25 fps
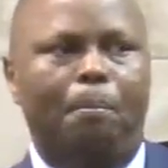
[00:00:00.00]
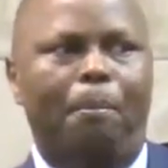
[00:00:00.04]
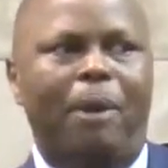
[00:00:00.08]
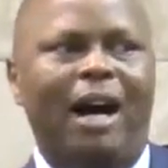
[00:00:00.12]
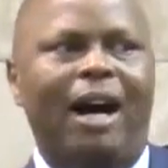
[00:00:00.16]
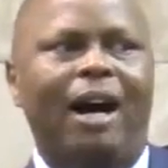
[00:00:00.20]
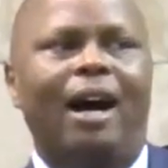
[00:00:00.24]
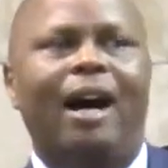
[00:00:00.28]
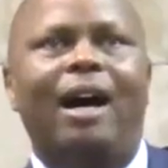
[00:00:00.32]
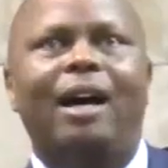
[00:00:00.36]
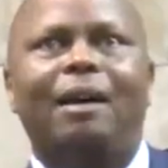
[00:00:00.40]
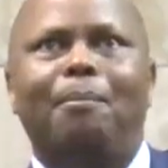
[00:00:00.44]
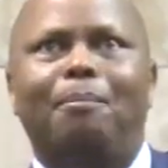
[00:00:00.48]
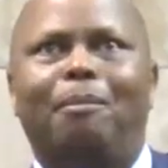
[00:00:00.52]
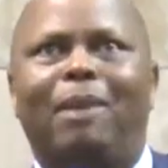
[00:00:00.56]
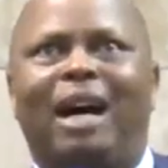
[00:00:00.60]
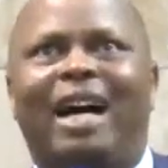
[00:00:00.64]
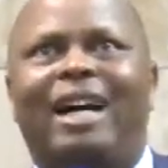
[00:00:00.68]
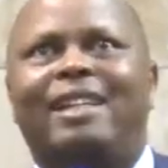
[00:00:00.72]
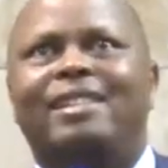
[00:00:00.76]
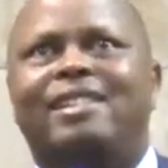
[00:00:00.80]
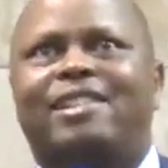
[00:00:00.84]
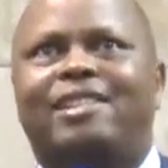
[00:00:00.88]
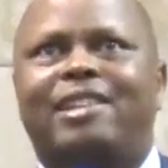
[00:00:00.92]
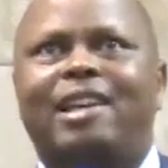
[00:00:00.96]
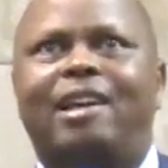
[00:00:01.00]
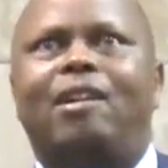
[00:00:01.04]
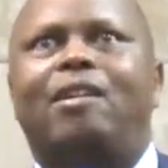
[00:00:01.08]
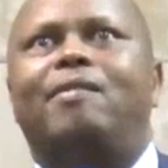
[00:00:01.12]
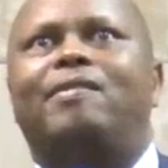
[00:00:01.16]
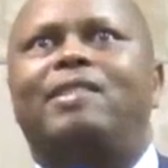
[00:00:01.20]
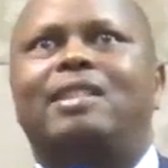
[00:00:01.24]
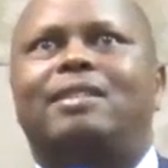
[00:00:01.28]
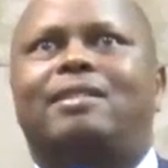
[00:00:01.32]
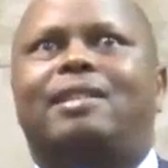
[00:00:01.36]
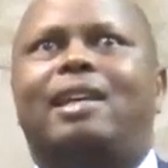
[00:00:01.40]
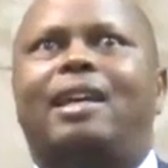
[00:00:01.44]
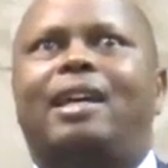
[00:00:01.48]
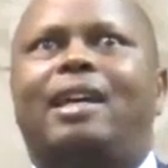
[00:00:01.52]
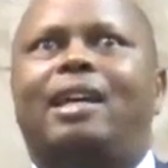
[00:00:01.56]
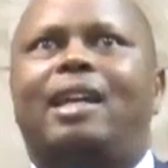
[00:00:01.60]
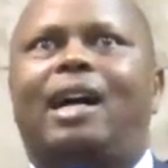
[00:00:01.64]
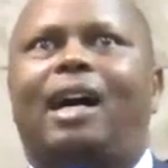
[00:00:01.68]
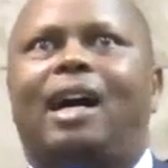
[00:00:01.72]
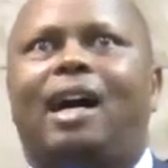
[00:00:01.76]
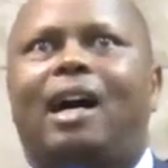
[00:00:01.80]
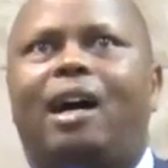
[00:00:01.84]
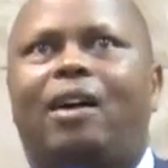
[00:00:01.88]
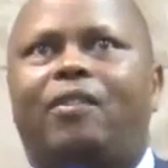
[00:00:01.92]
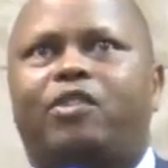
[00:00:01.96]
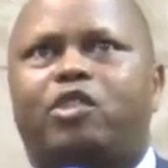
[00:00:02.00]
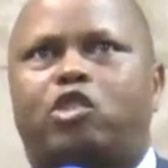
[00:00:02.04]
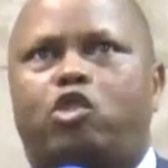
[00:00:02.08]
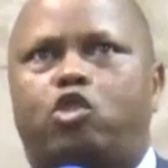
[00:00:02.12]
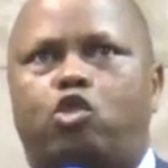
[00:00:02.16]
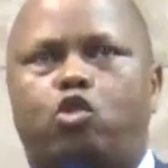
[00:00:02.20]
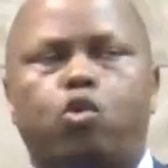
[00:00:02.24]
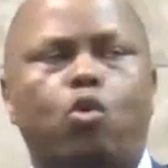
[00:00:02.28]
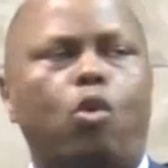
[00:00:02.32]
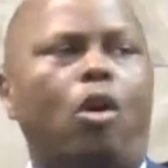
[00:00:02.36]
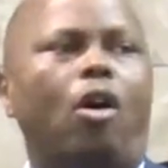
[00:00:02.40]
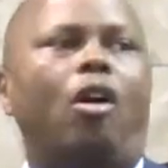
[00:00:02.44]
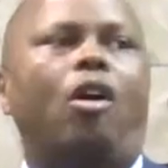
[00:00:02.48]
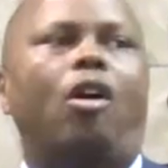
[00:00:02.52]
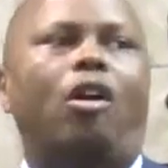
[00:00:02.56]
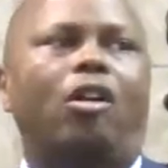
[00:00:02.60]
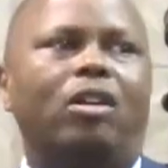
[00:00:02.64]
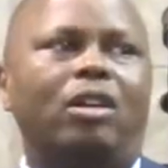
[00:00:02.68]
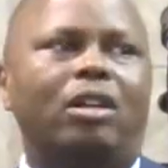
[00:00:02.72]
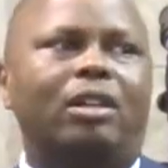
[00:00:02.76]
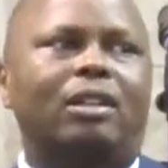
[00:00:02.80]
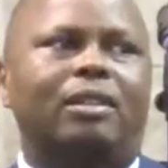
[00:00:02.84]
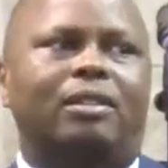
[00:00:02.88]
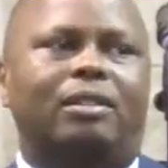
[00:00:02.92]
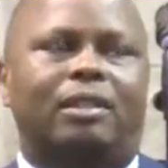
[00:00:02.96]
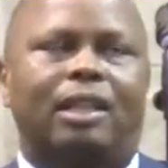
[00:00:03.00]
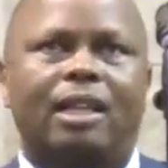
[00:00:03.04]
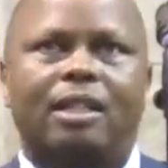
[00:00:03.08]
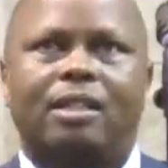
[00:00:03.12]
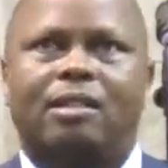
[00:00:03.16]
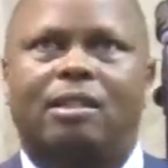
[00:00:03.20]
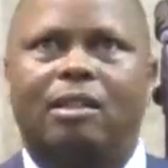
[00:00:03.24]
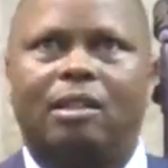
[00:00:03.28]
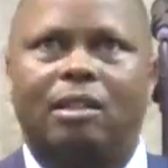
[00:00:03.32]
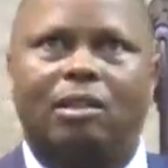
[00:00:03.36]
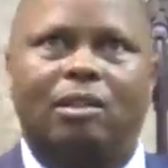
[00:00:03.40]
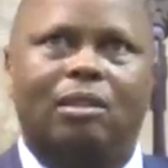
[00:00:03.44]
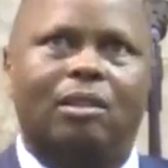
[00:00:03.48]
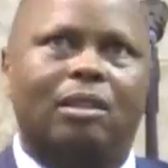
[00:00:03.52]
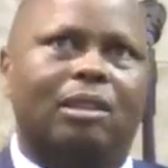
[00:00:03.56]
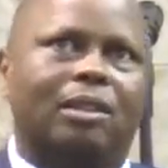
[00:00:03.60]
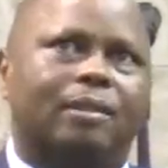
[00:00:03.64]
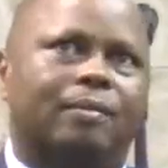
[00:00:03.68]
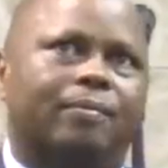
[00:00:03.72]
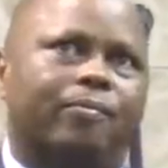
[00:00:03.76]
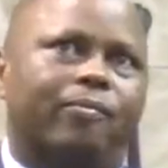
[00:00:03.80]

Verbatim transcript: By myself, he said, I have sworn, says the Lord,